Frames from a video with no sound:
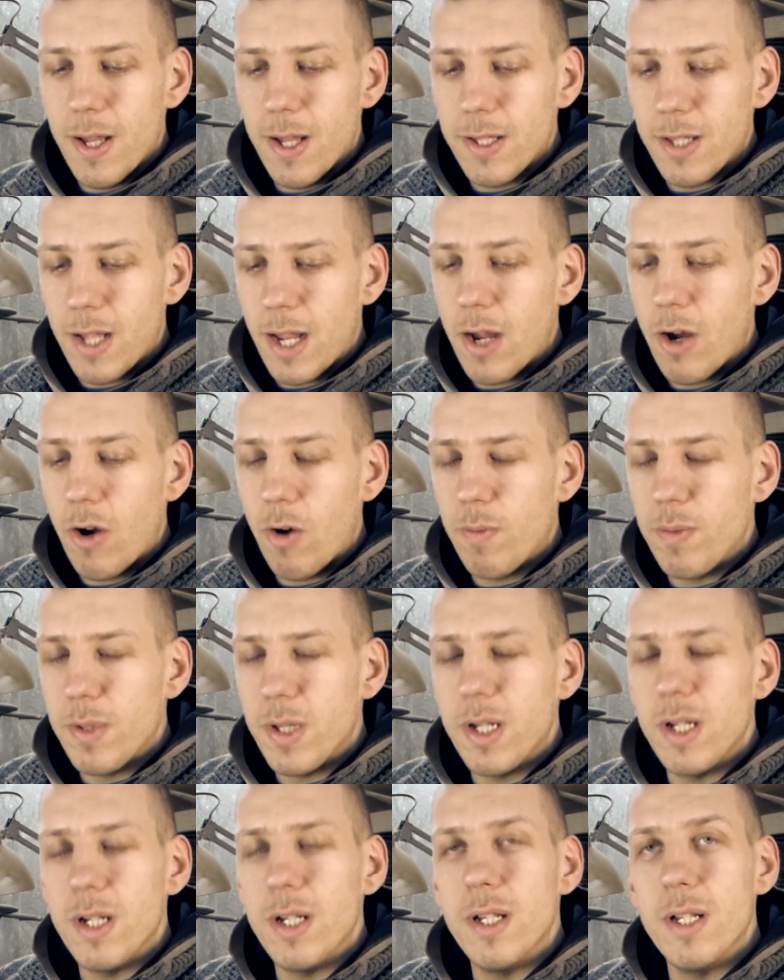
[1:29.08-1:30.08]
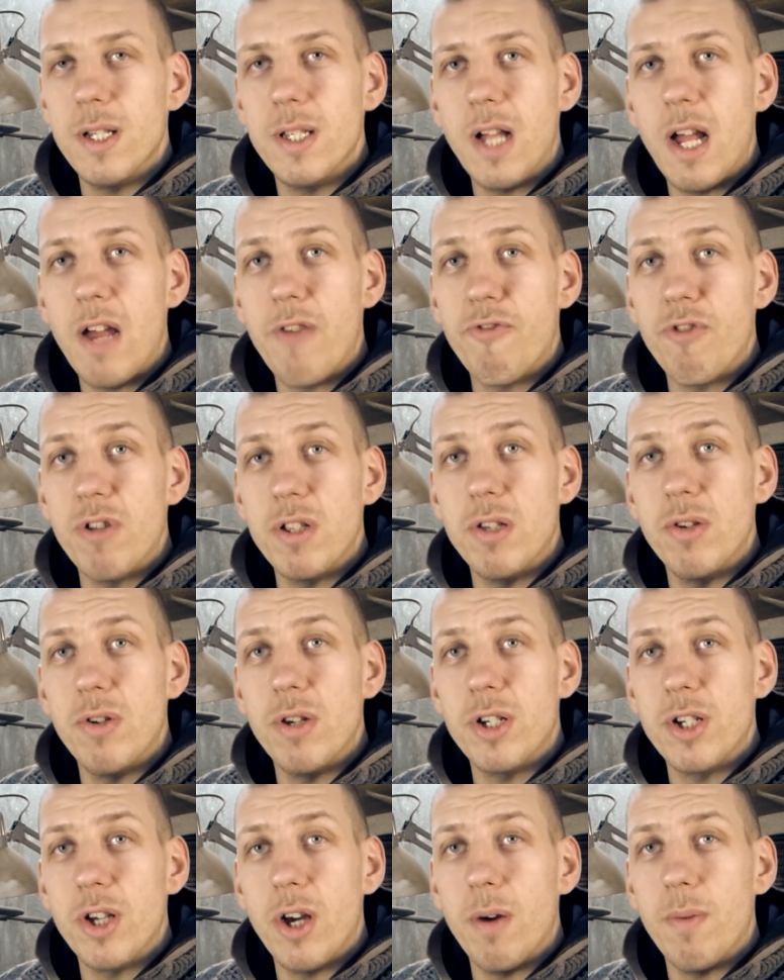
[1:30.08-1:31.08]
And I hope the knife will do
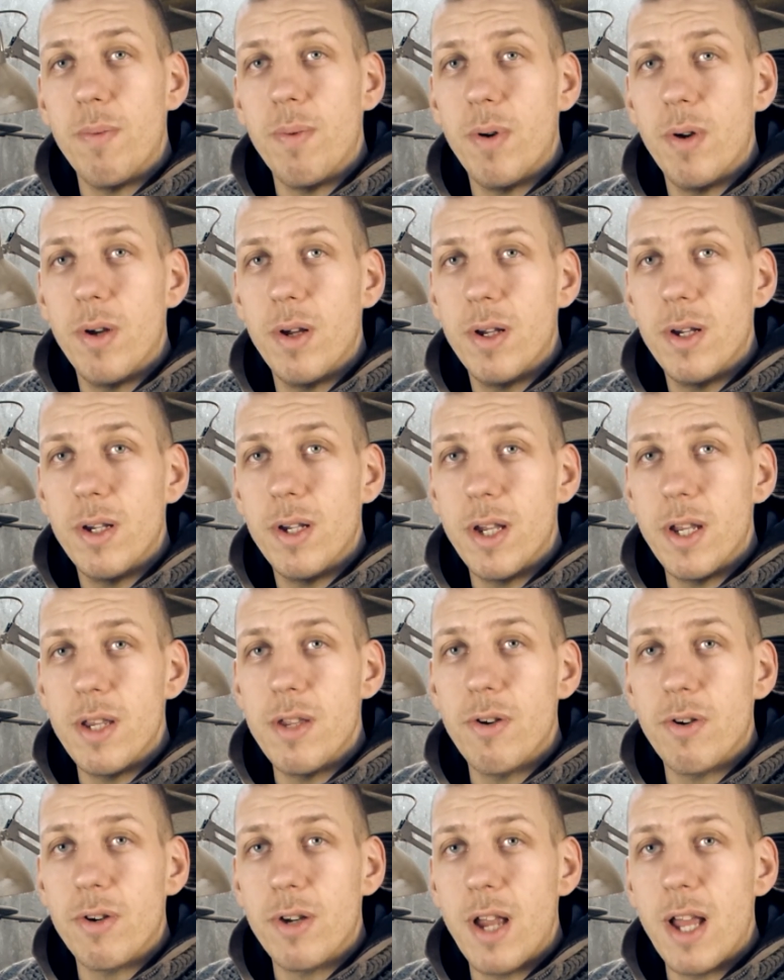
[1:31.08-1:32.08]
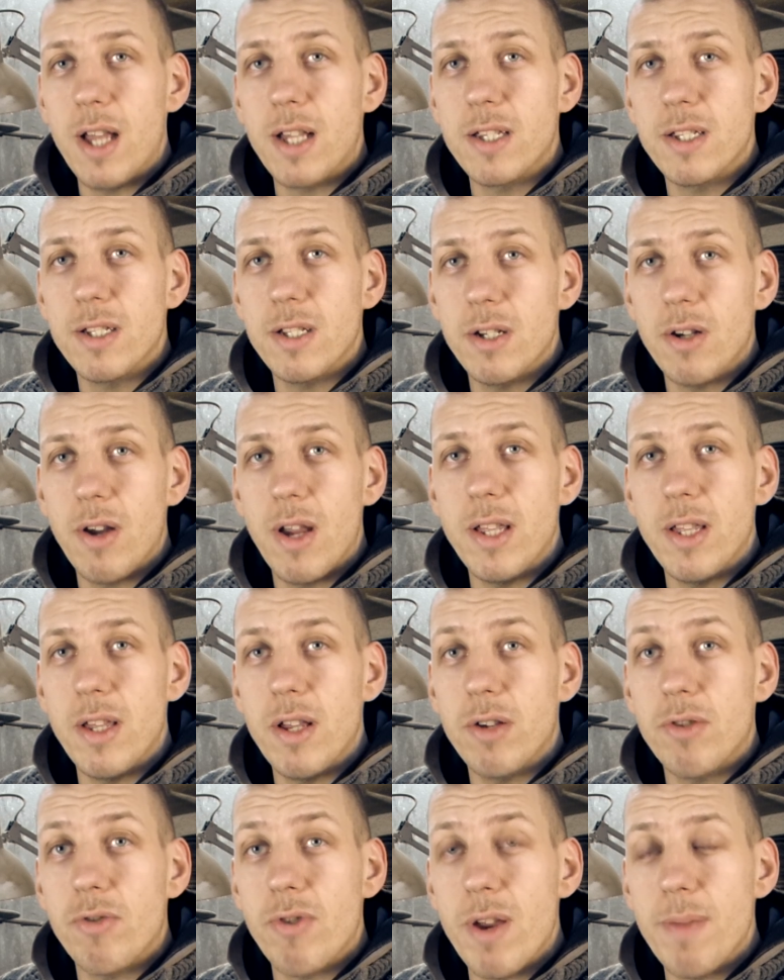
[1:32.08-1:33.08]
the job in your next
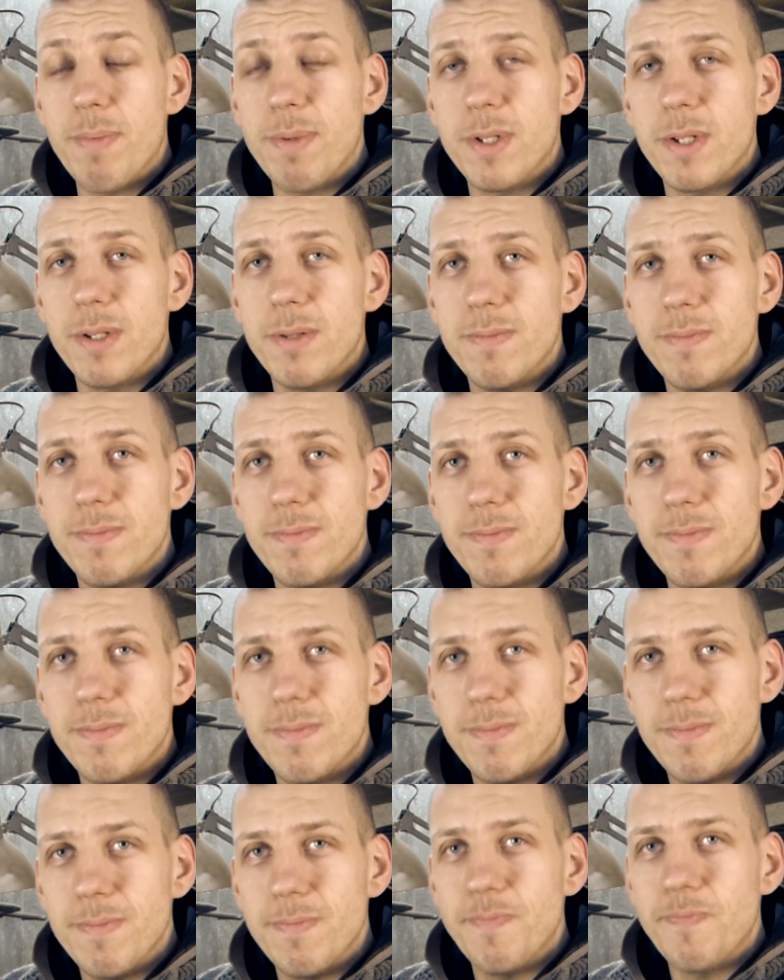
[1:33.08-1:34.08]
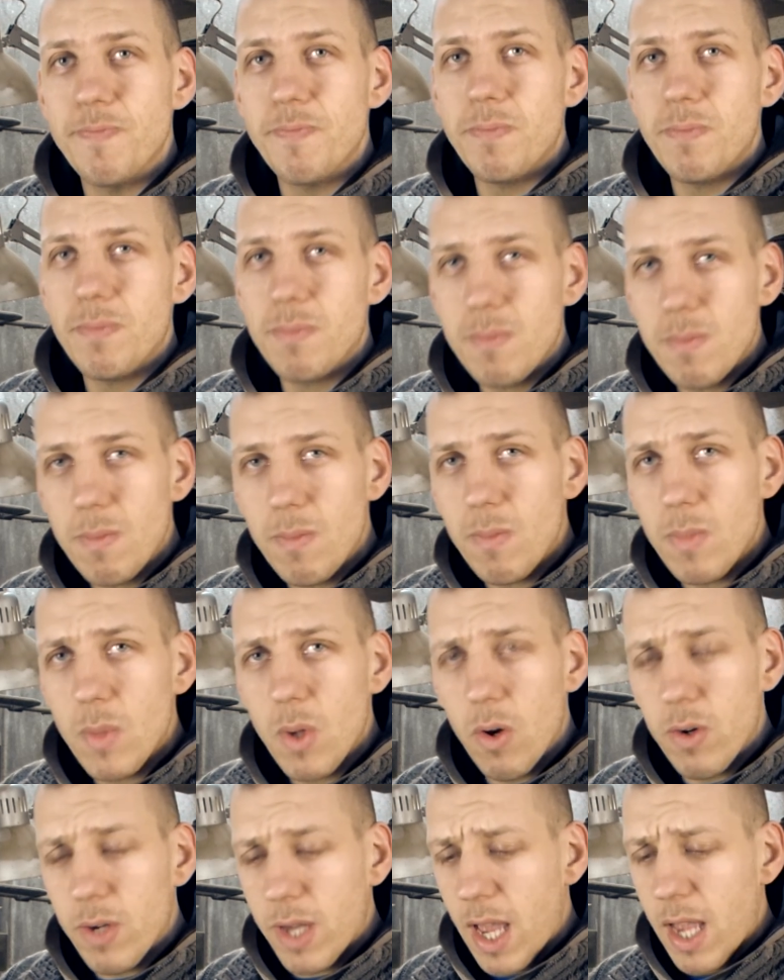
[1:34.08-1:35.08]
reindeer trips.
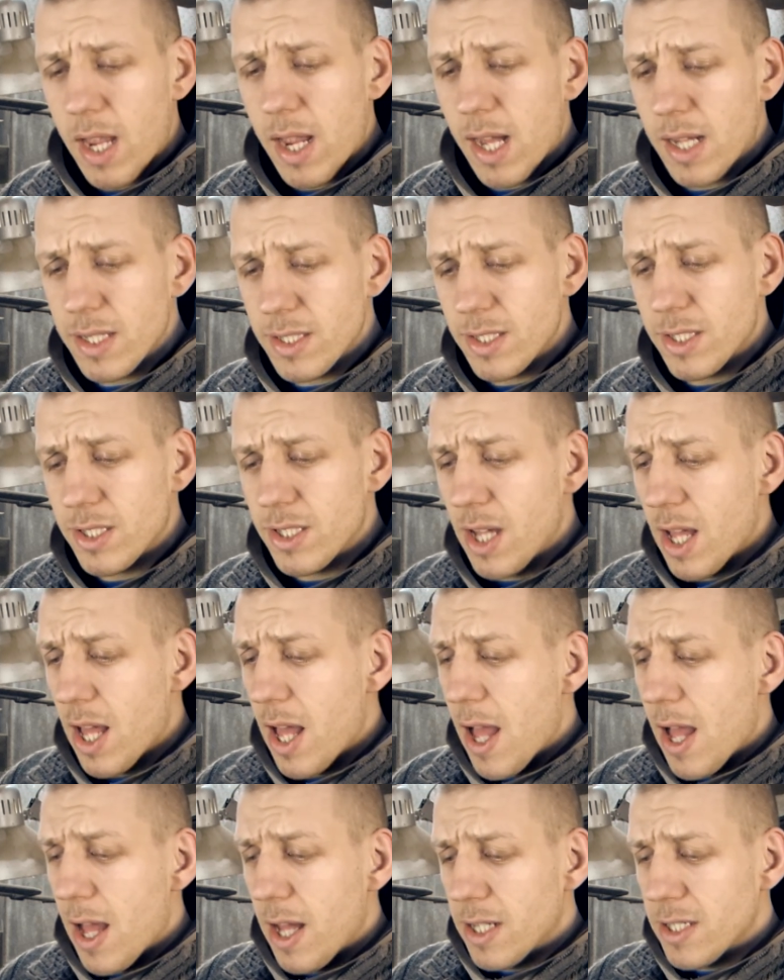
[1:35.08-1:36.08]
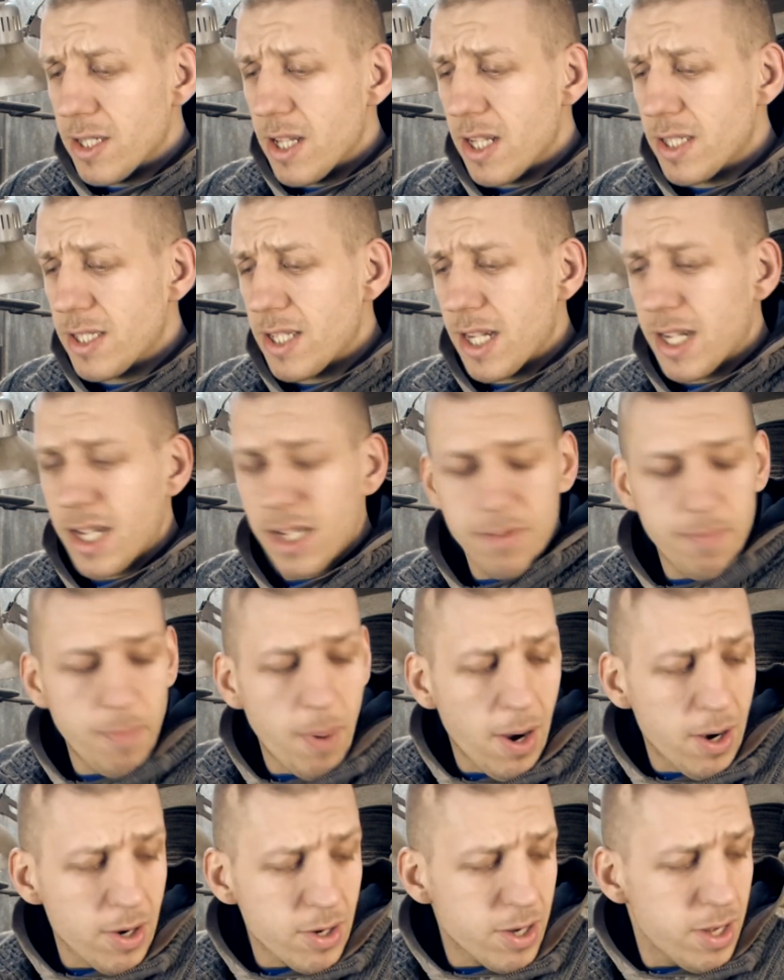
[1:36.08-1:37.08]
Okay, and the second
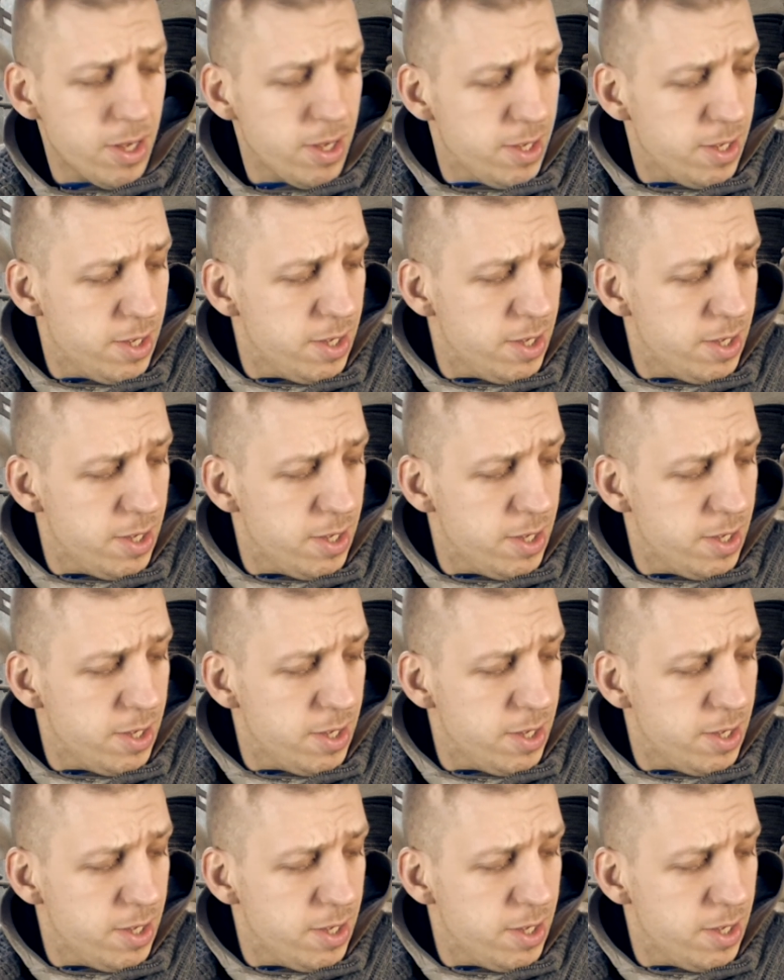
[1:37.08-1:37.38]
part